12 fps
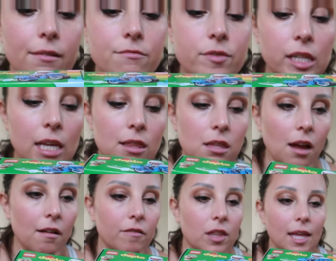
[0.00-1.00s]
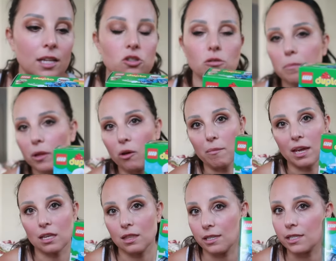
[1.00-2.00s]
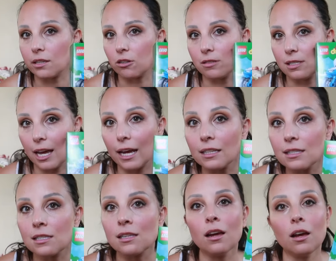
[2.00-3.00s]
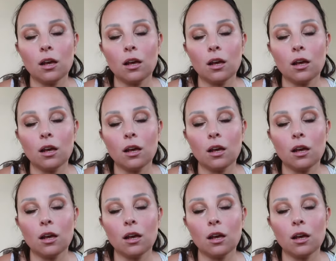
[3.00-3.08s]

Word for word: I really love that Duplo make these little sets